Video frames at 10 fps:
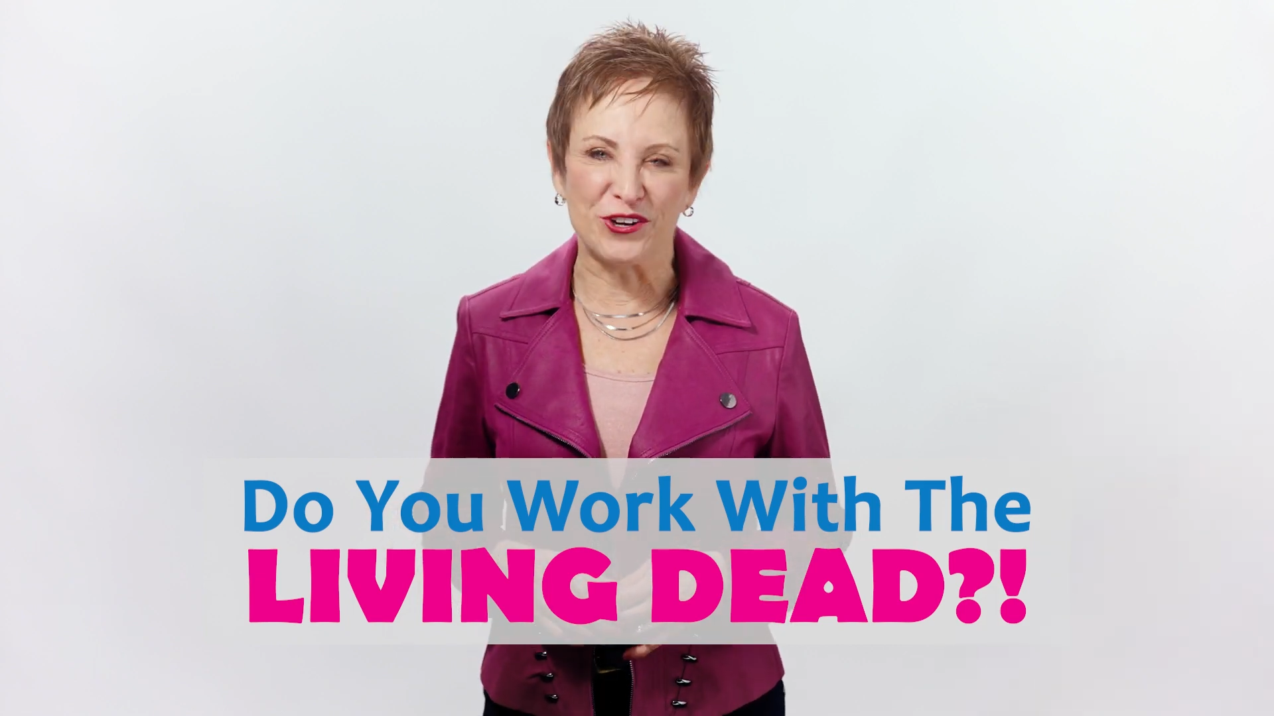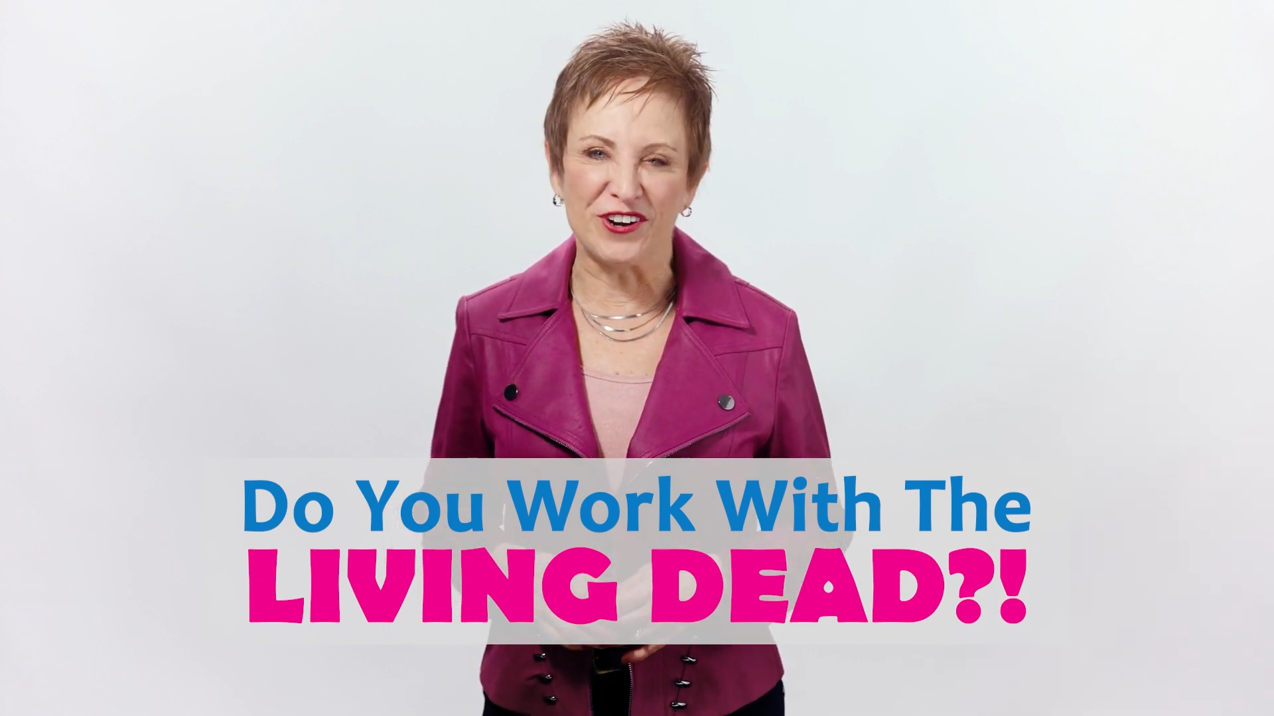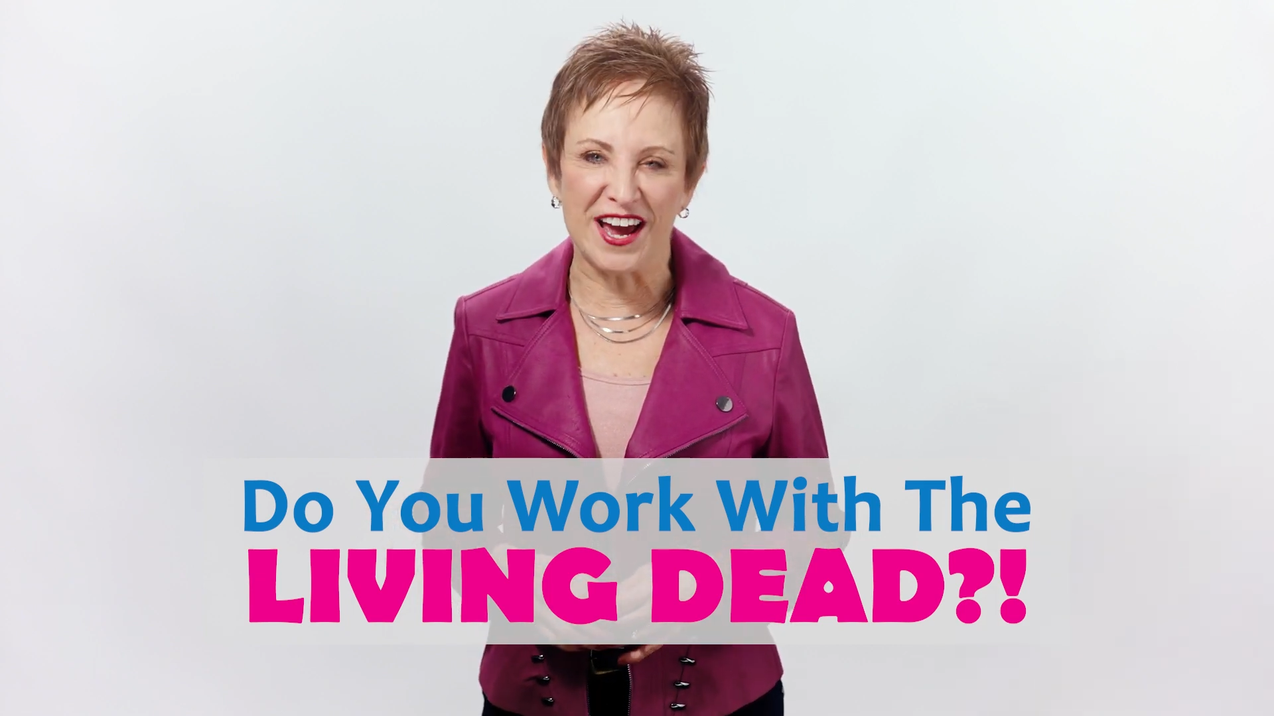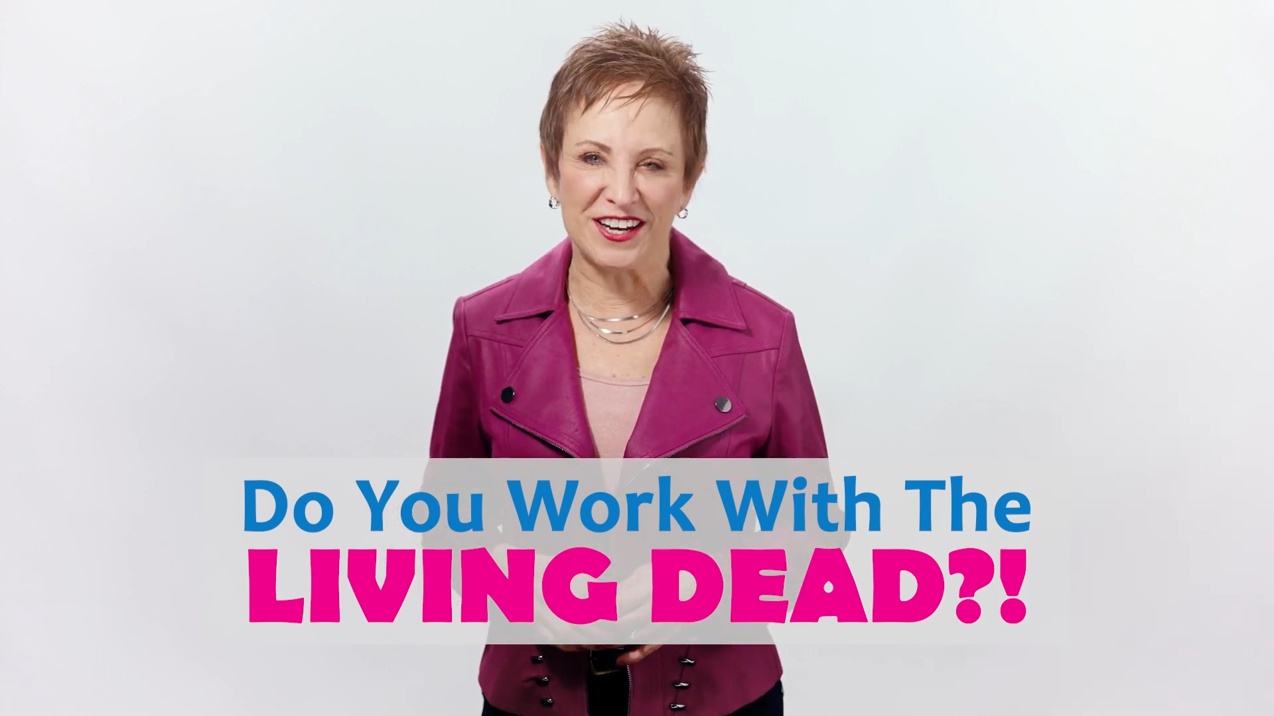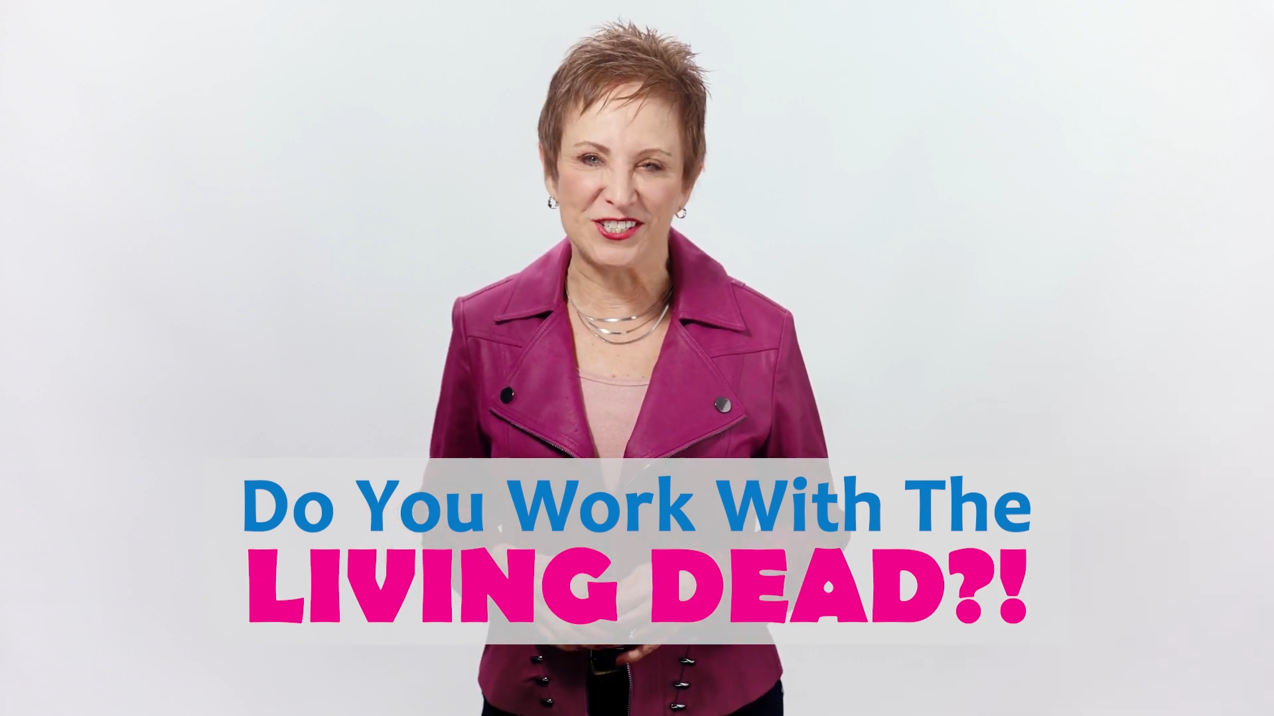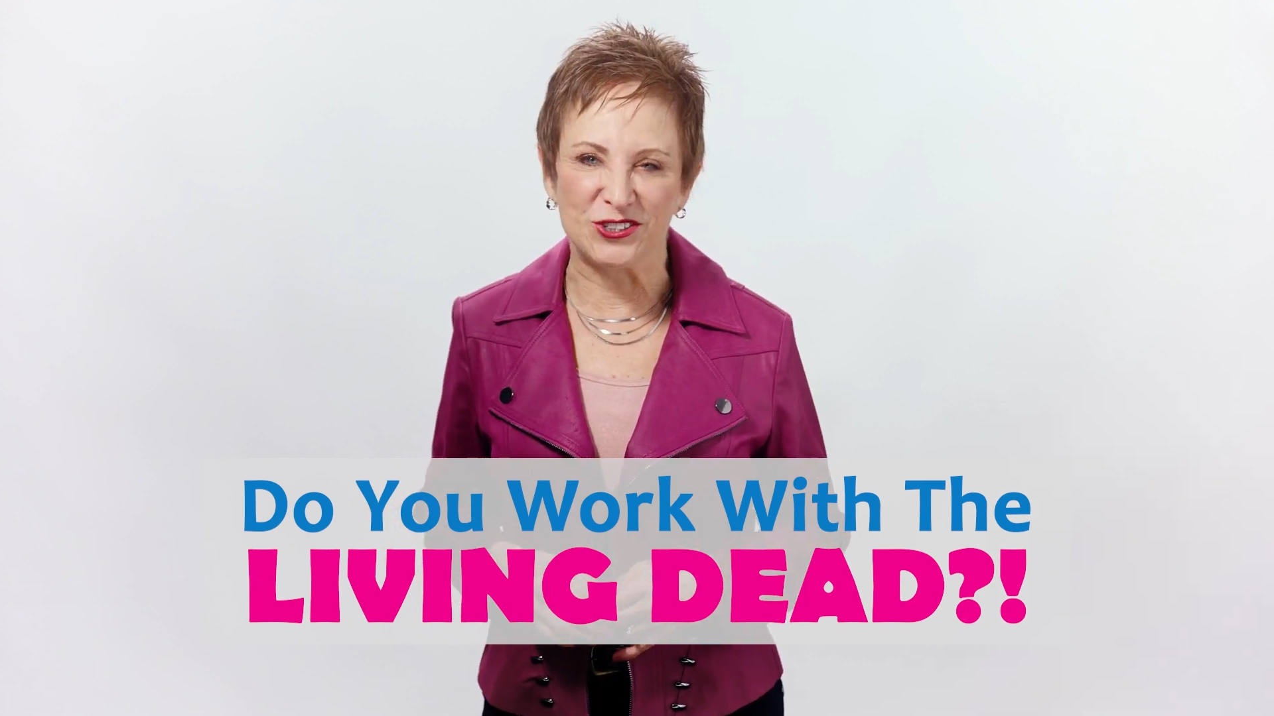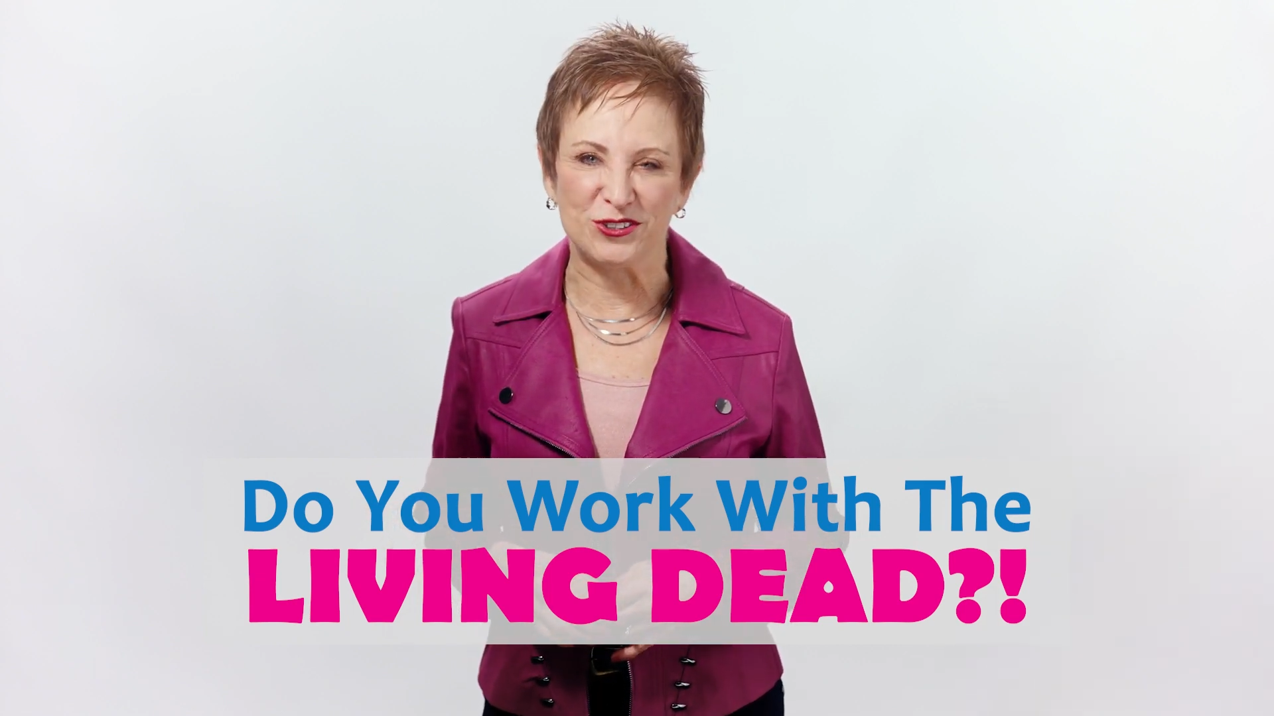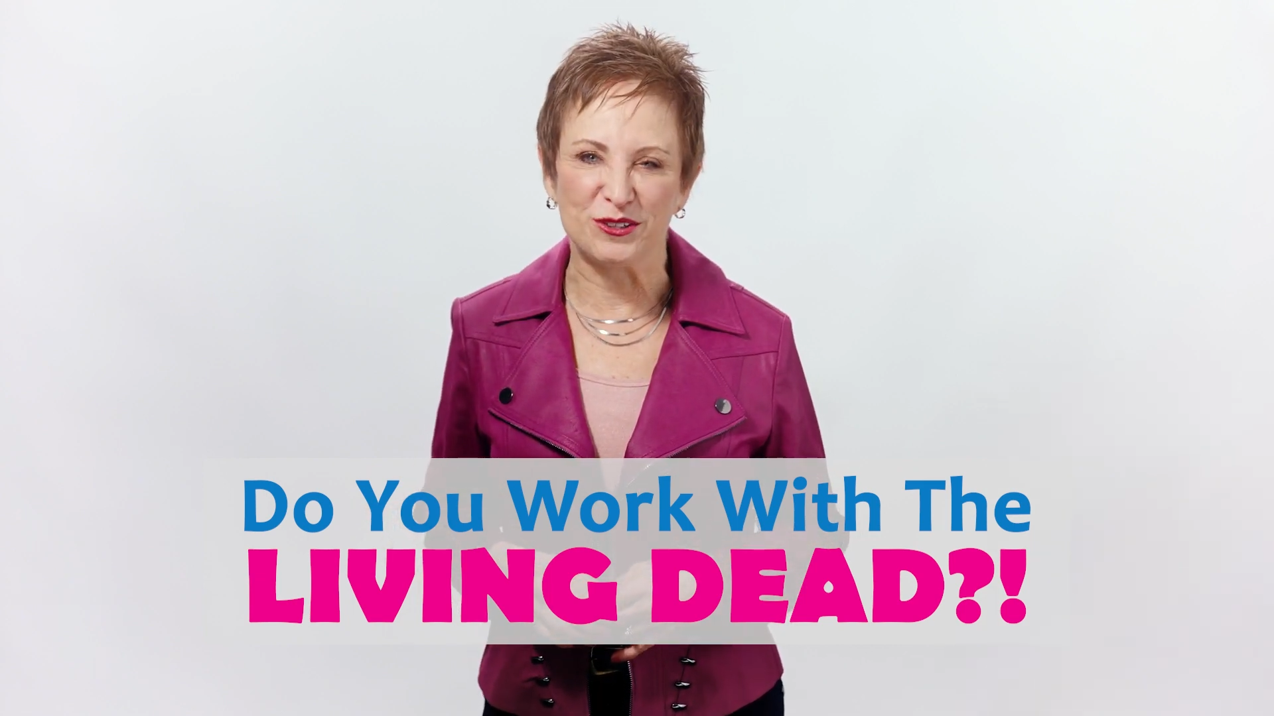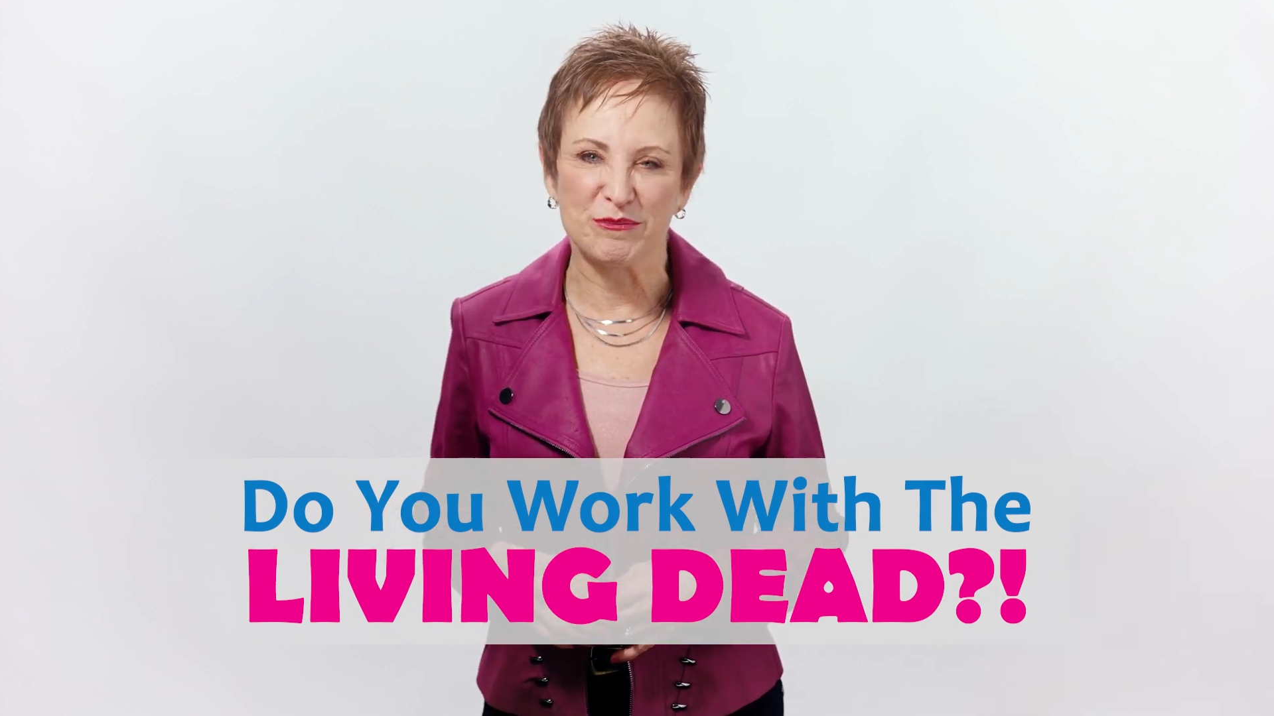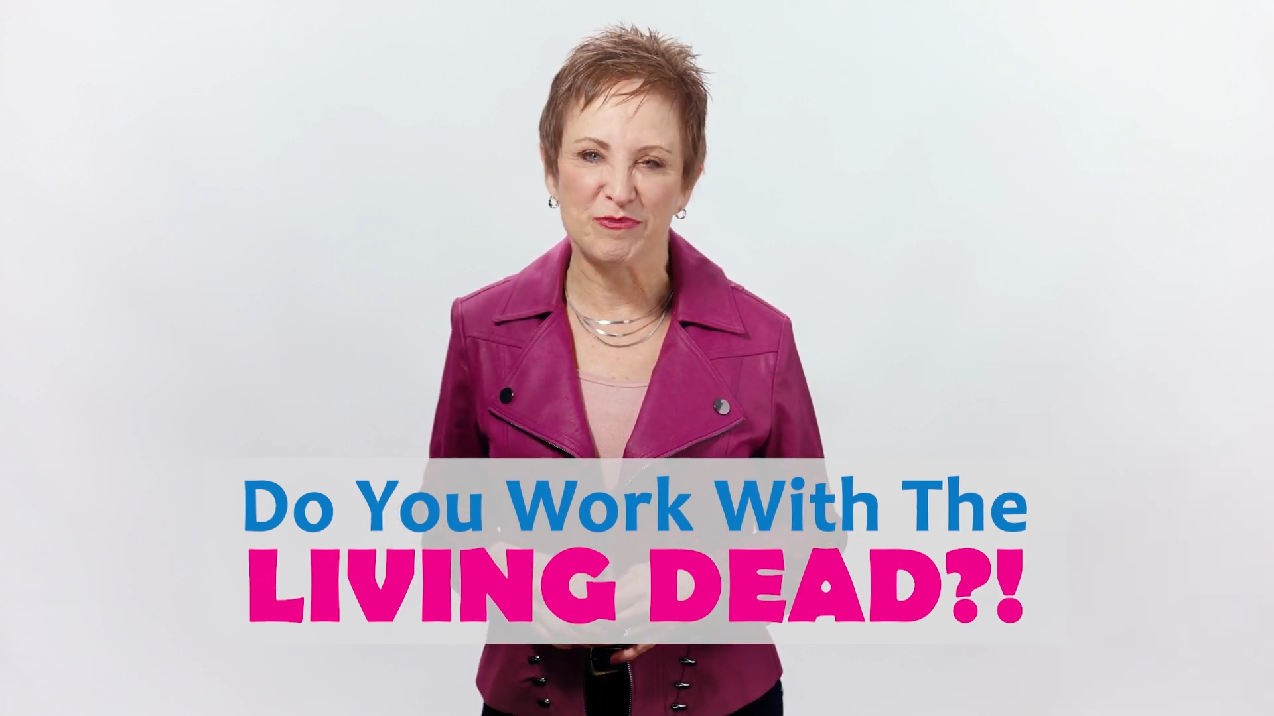Your
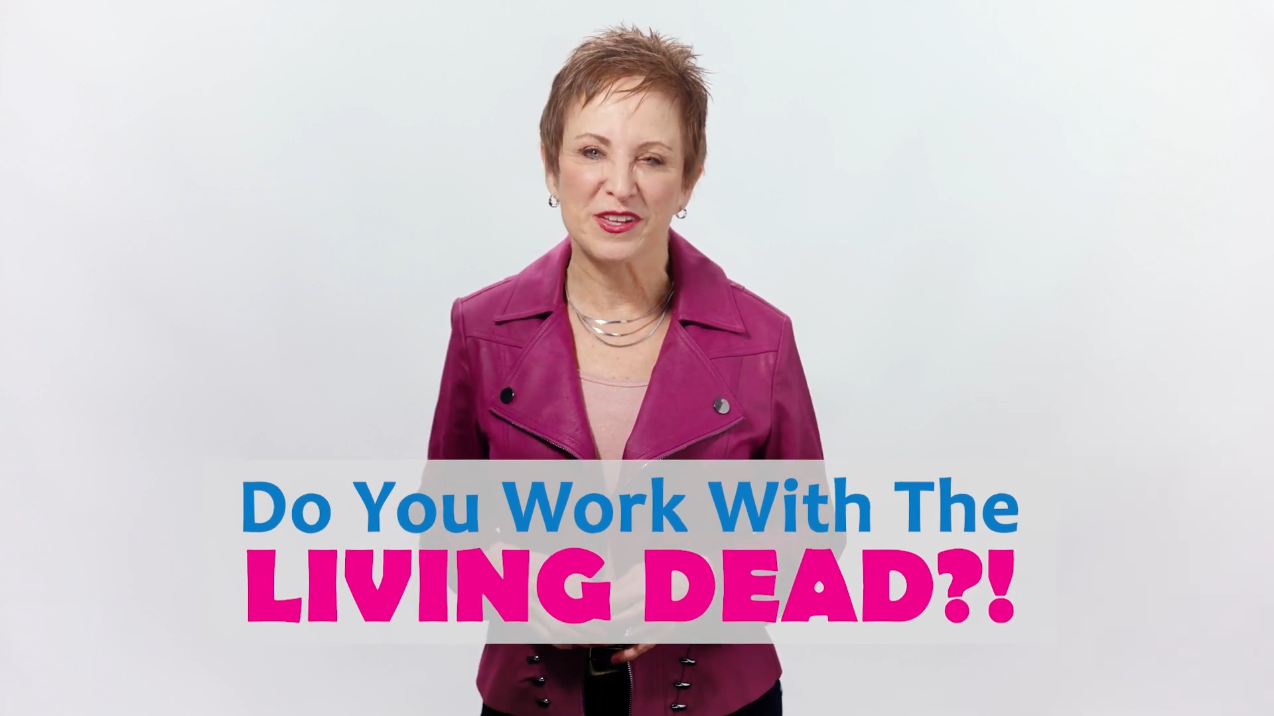Attitude.